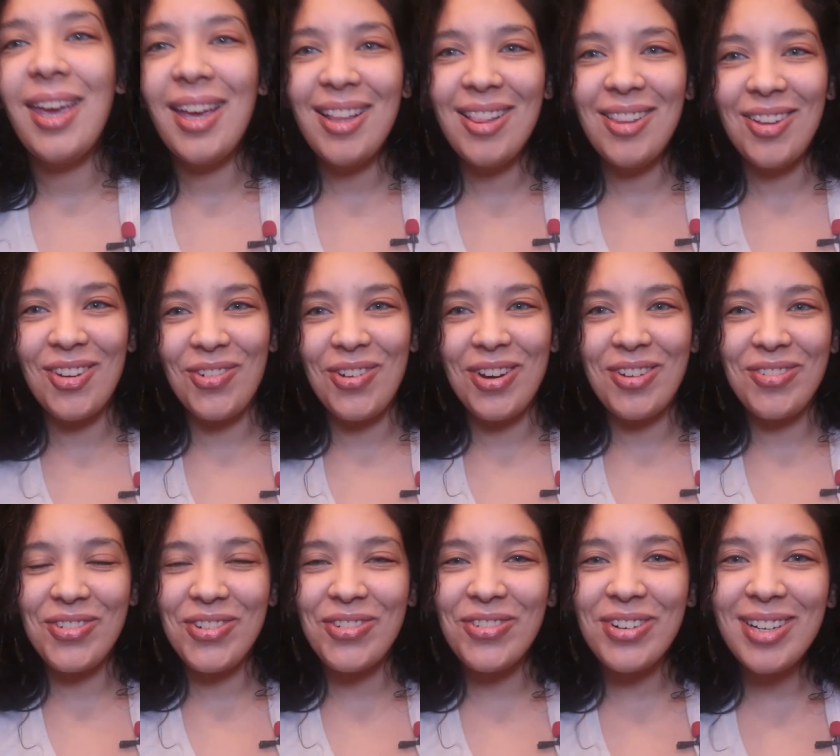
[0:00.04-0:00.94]
Hello
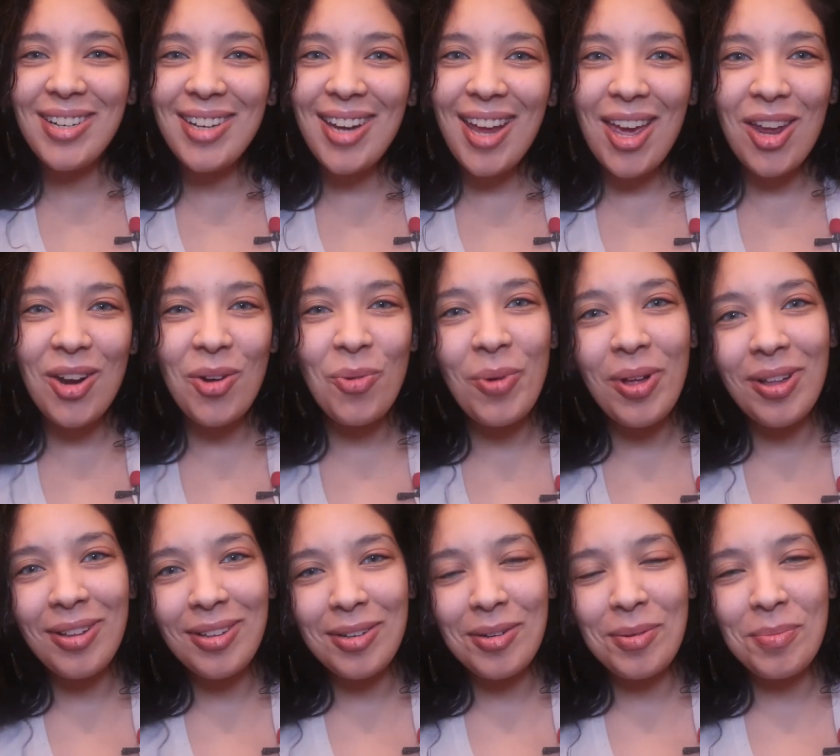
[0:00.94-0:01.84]
everyone and
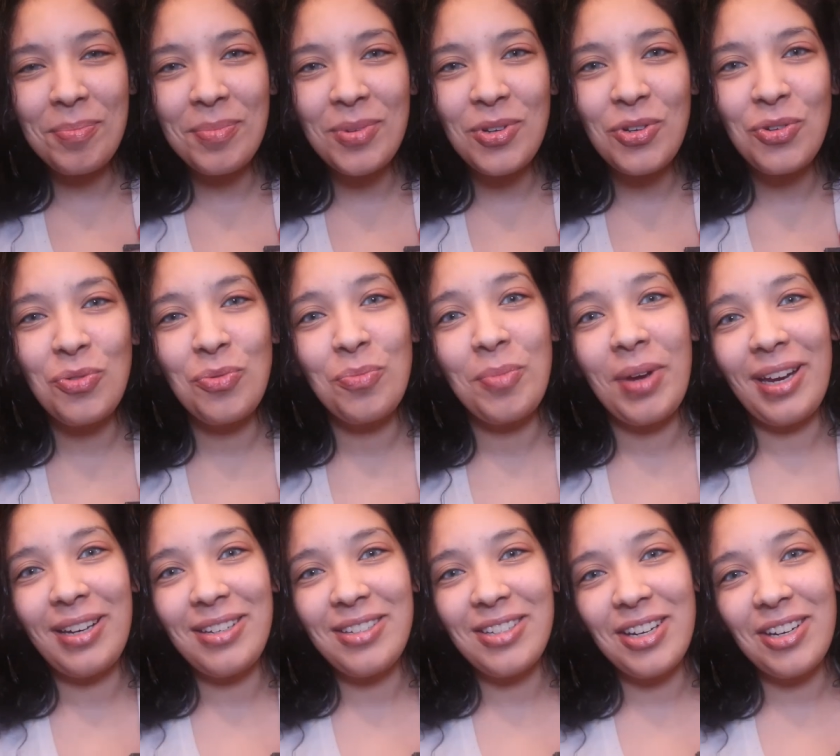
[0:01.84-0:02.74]
welcome to
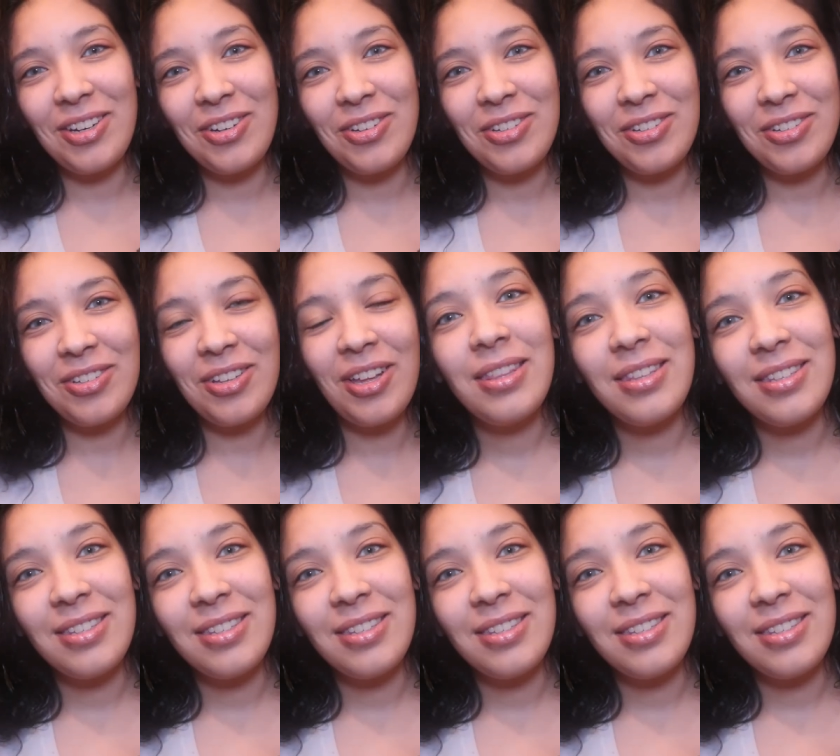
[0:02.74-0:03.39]
my channel.